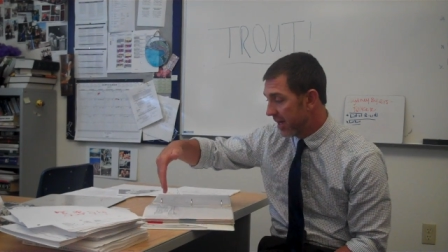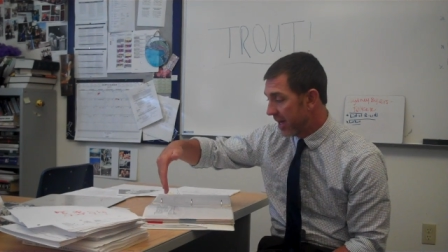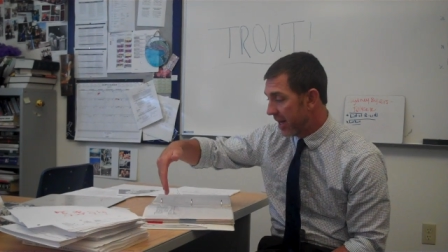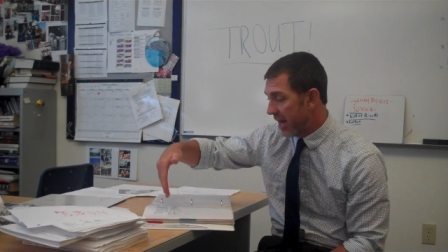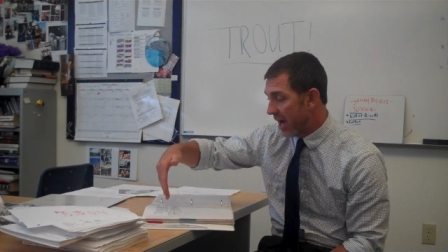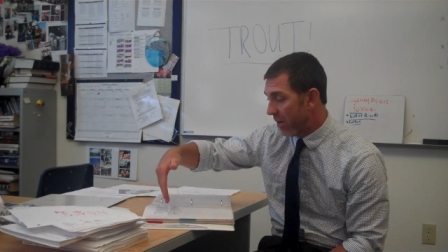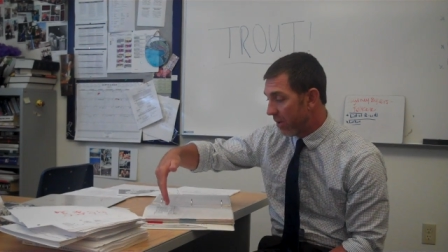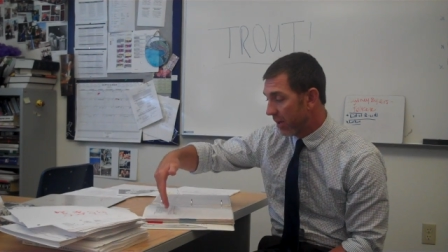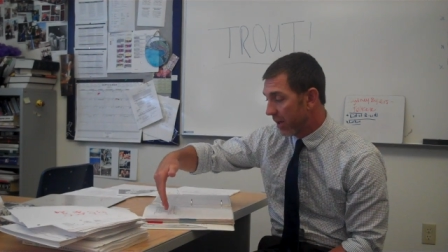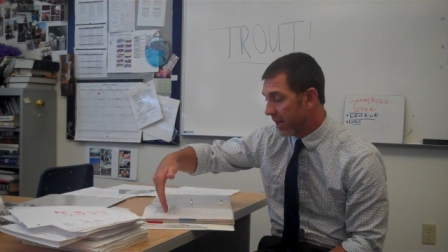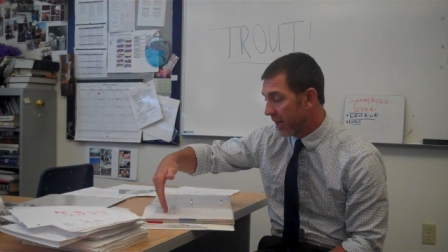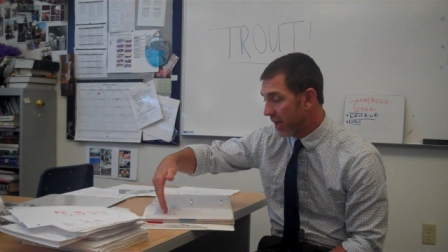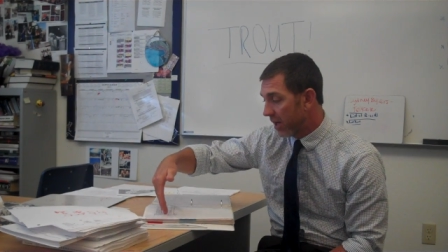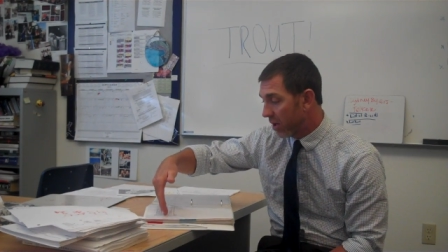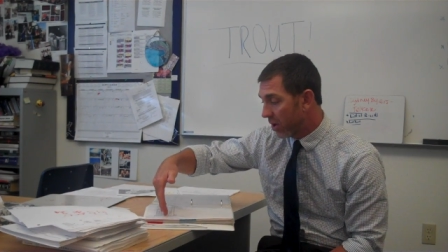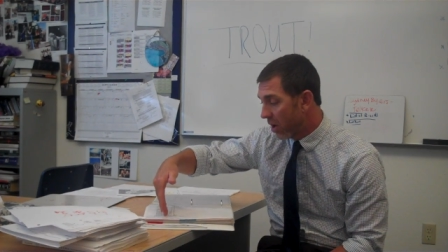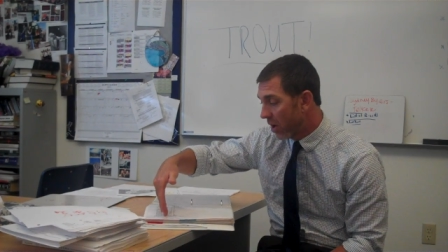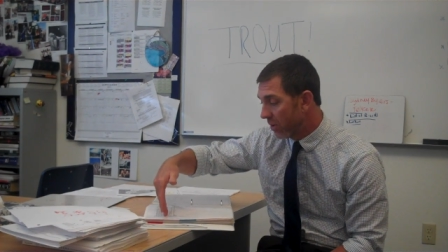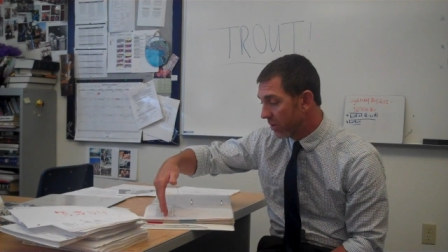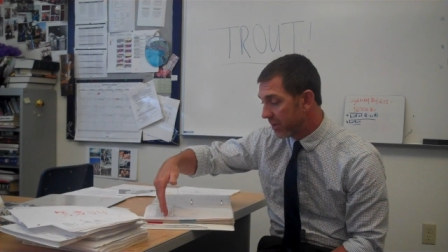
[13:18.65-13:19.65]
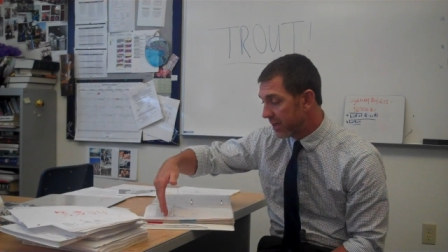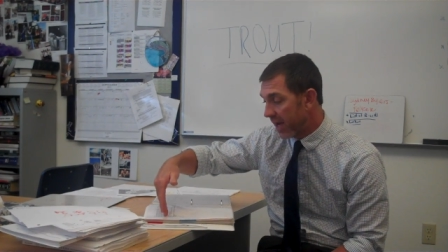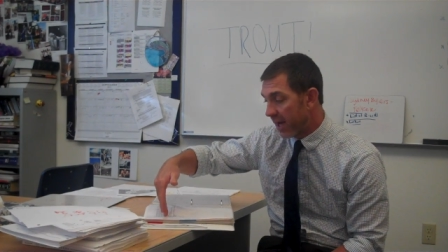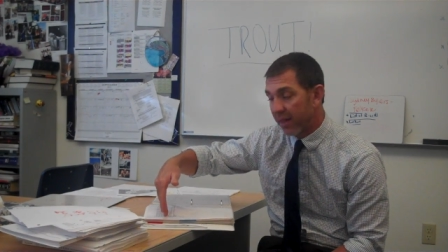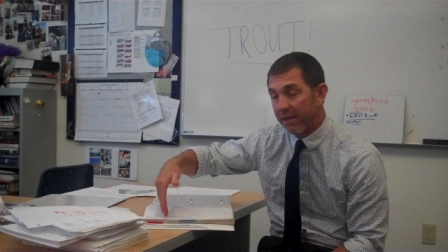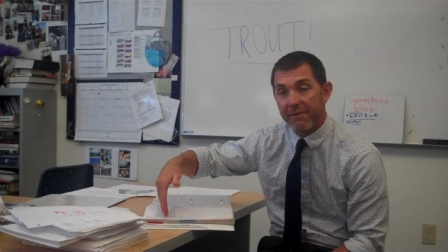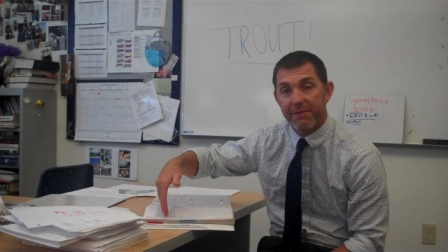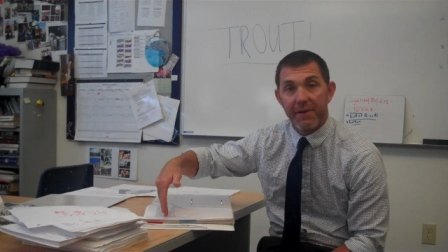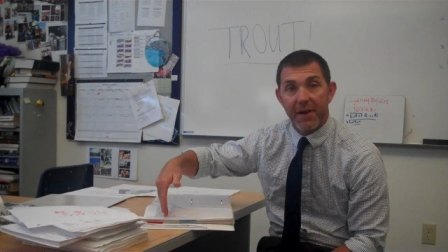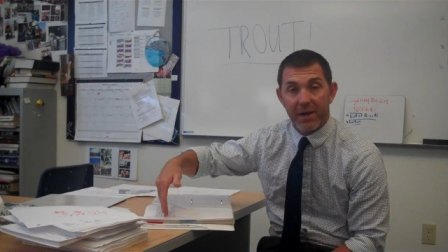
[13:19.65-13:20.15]
and now we're looking at
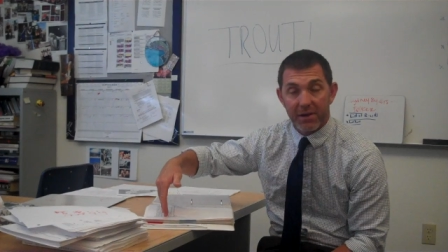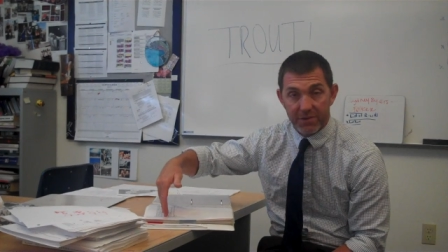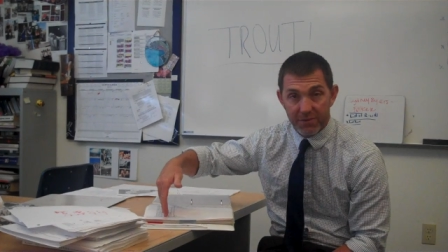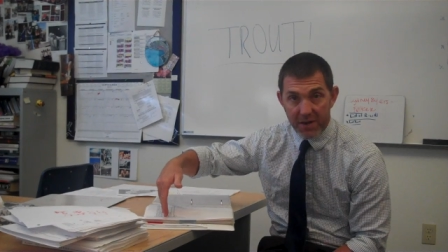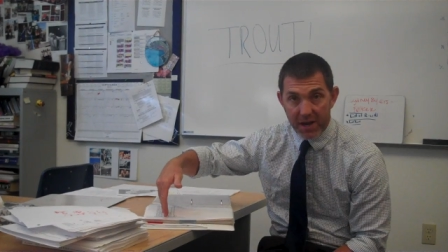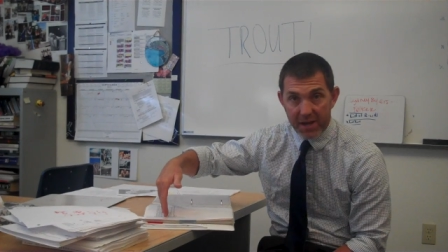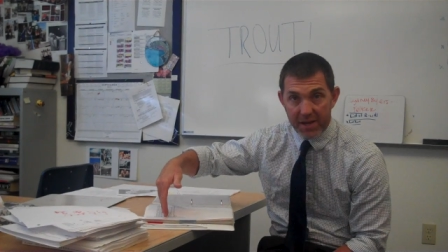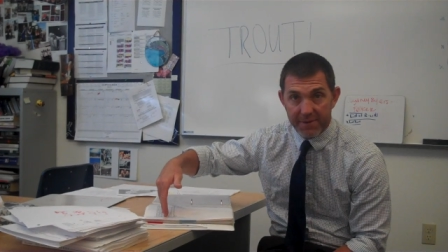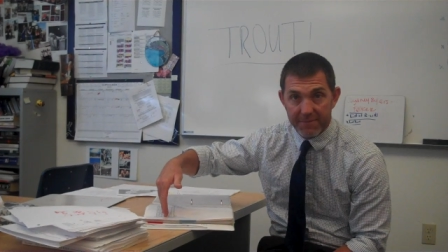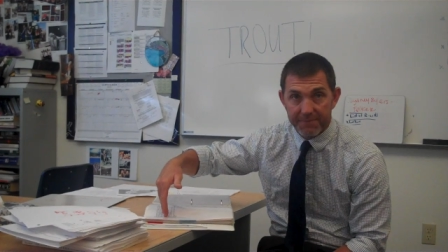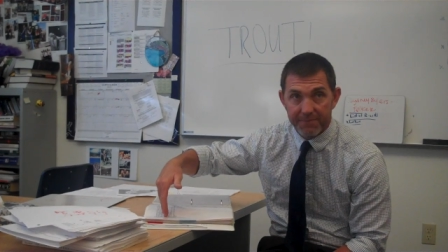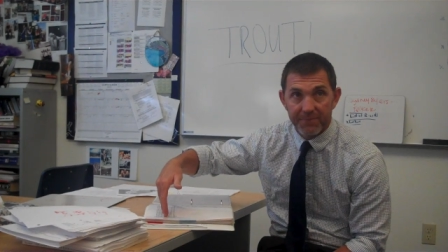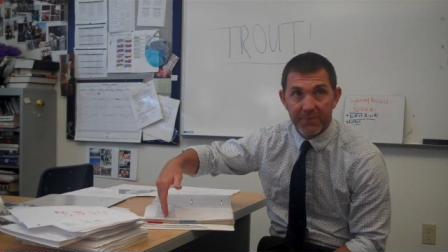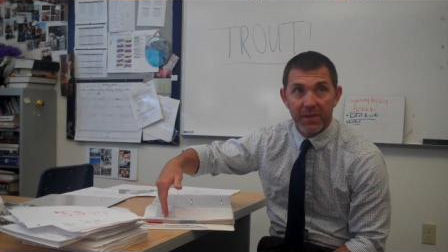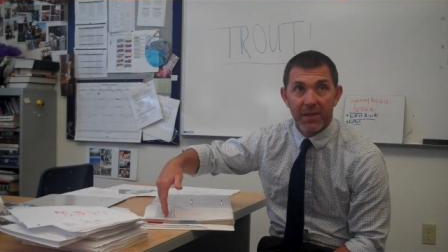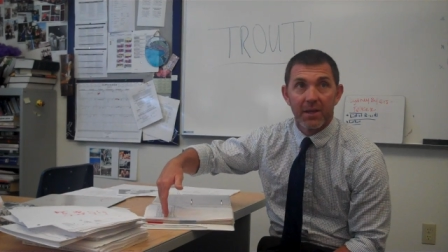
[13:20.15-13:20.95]
coattail effect, right?